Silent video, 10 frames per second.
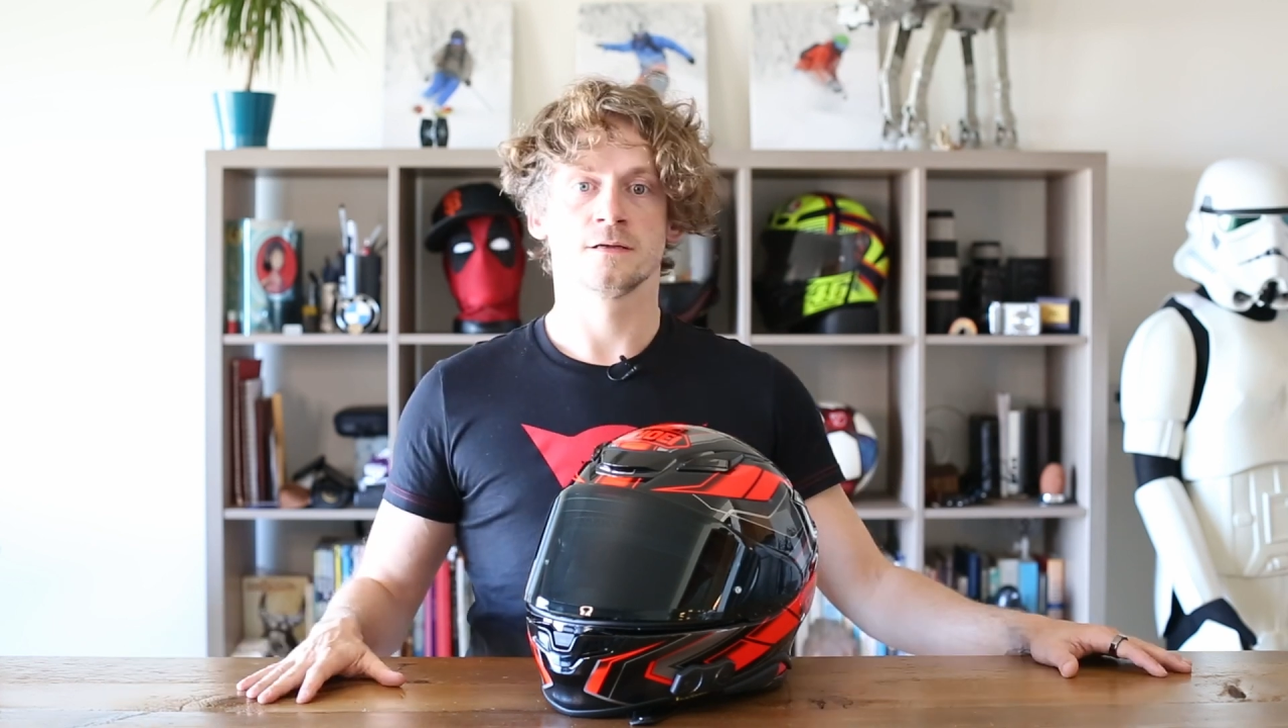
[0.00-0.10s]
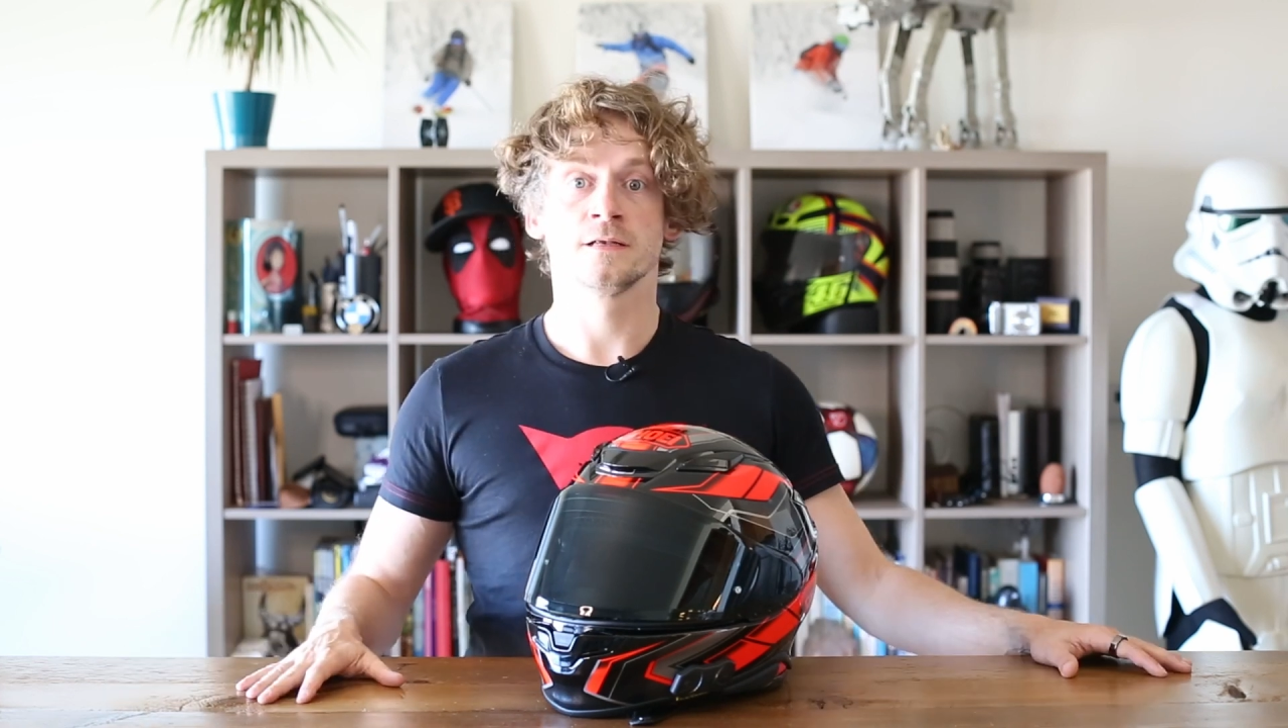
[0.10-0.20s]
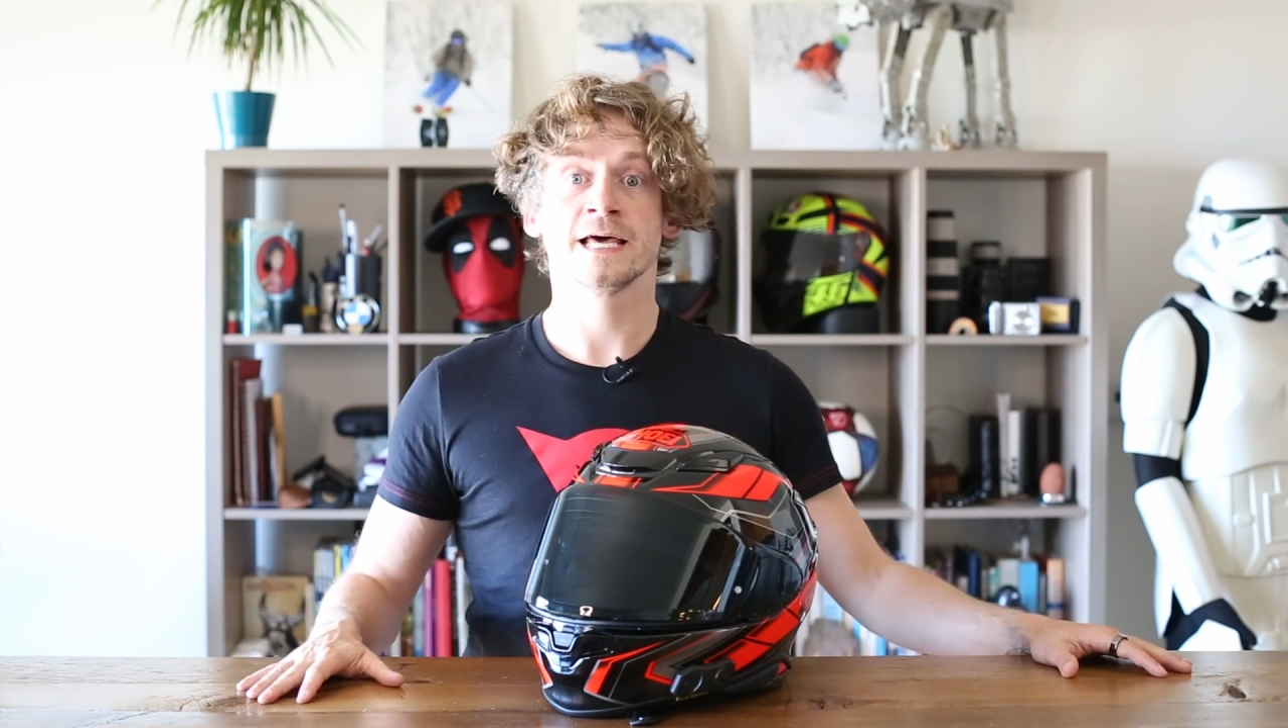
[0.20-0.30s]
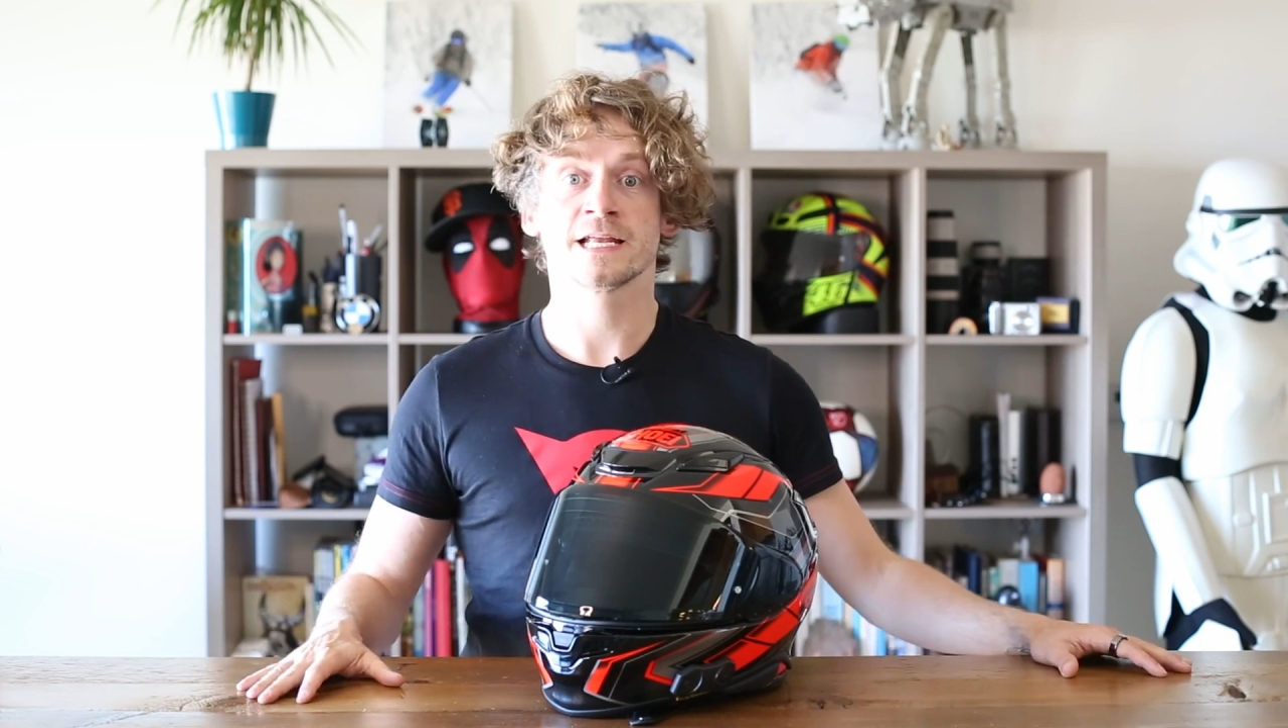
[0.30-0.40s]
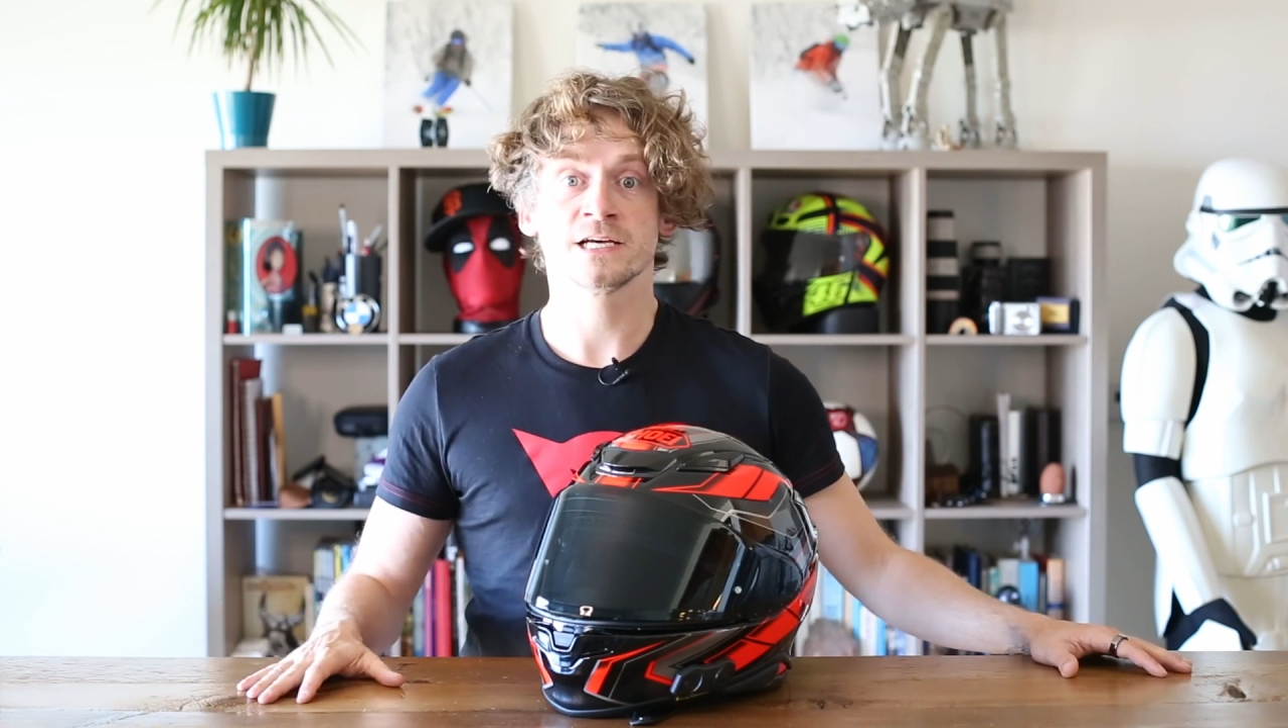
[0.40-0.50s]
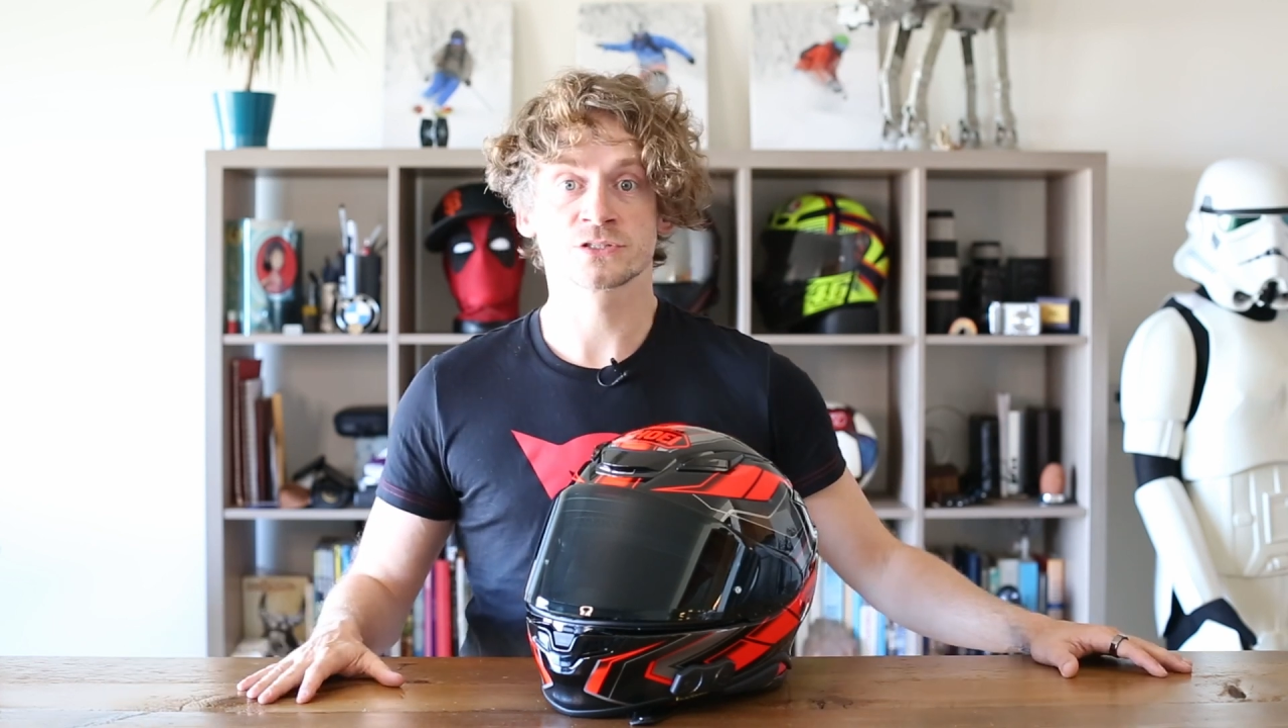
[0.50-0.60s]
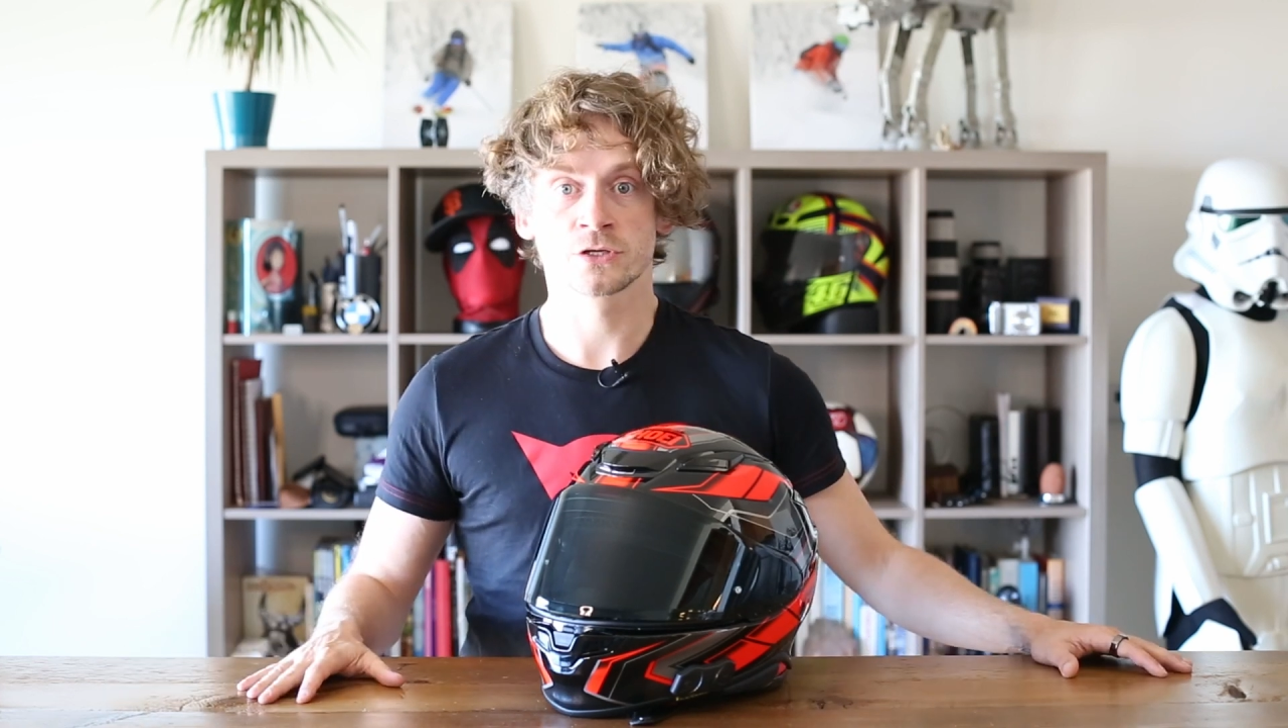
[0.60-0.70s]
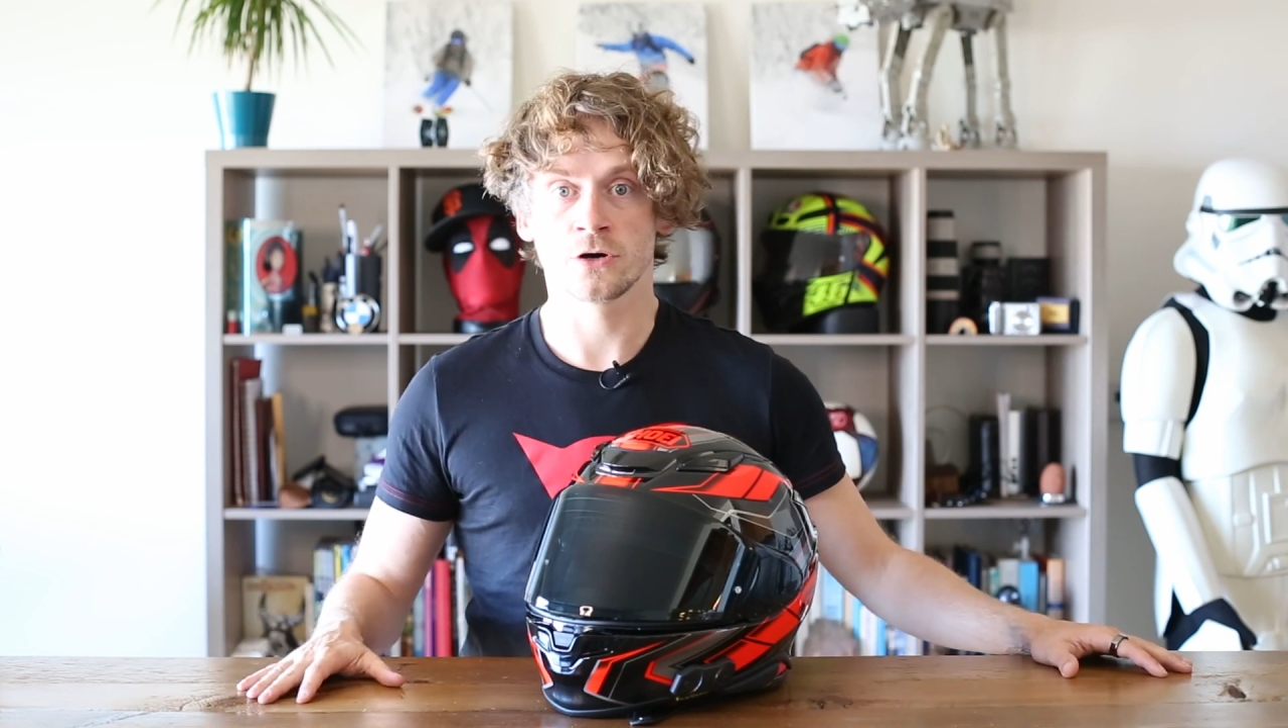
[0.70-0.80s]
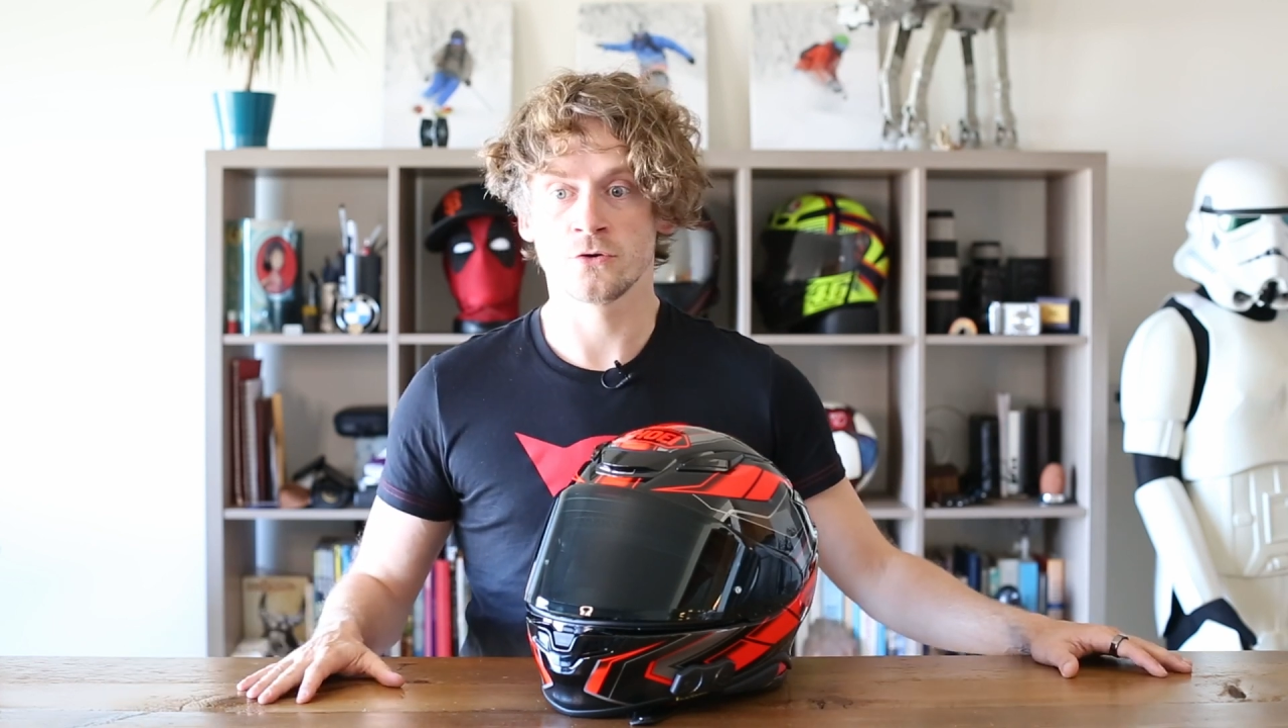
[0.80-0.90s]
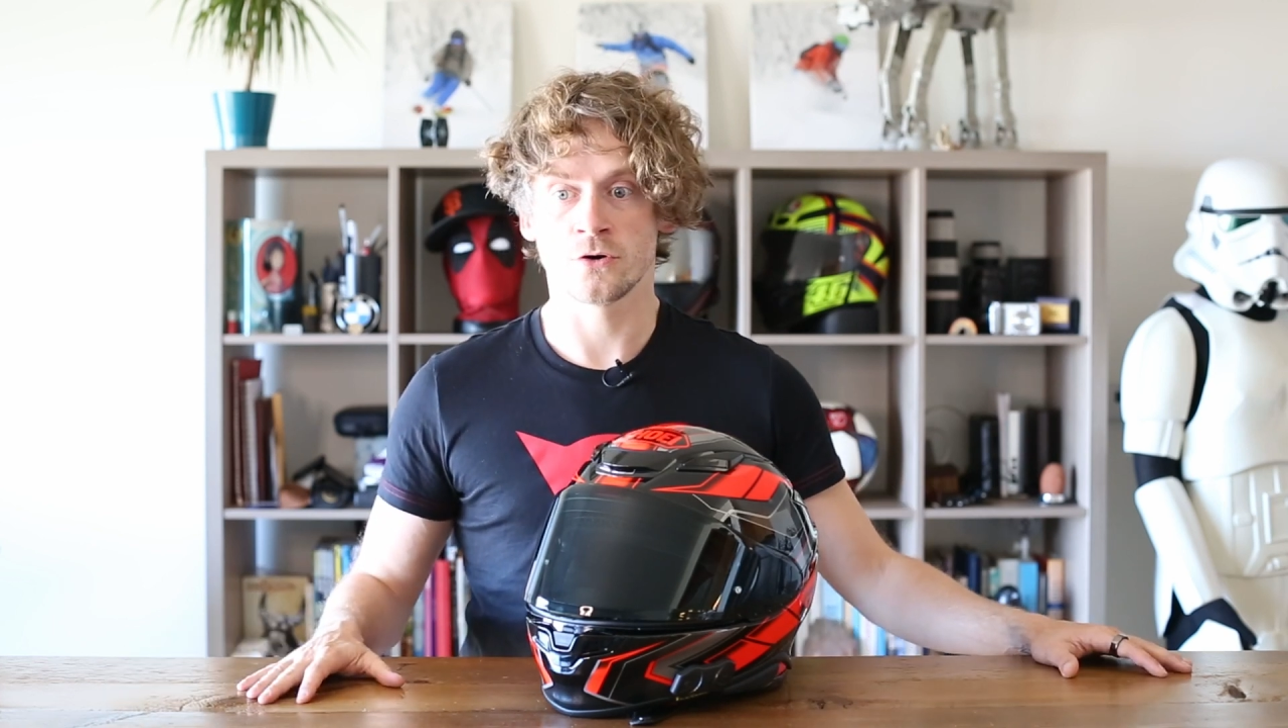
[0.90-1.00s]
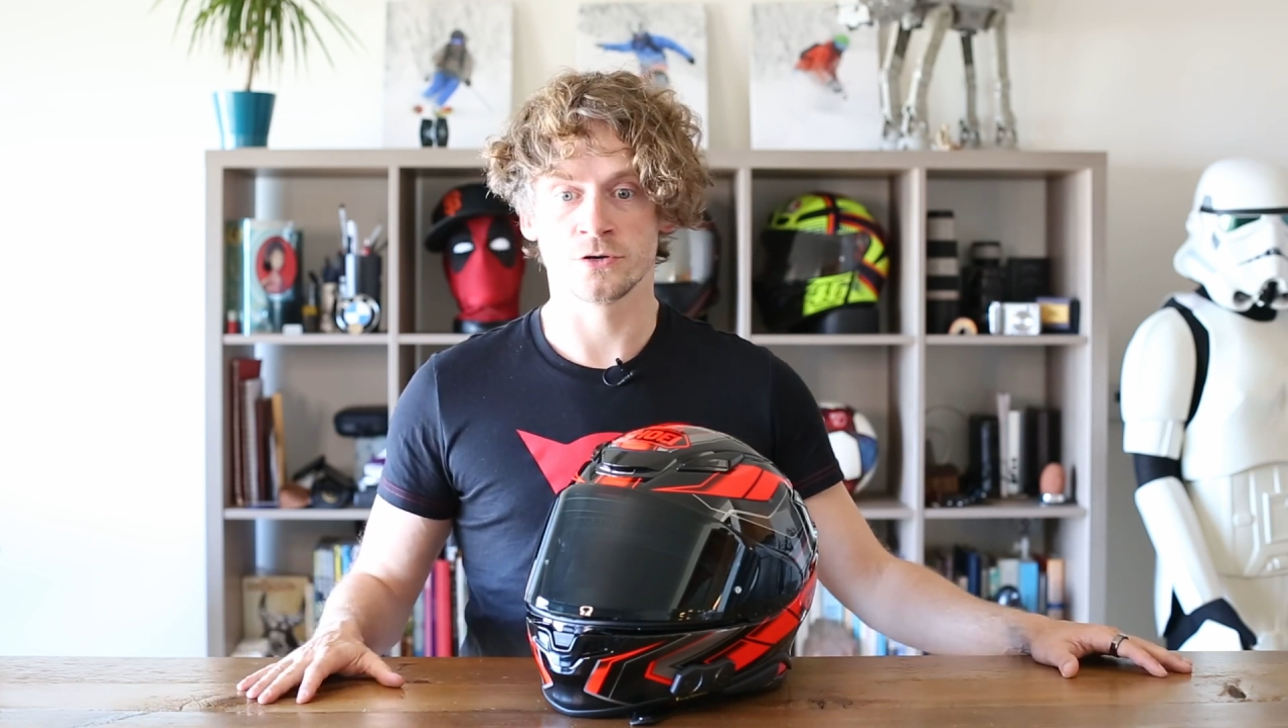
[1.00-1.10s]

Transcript: Let us go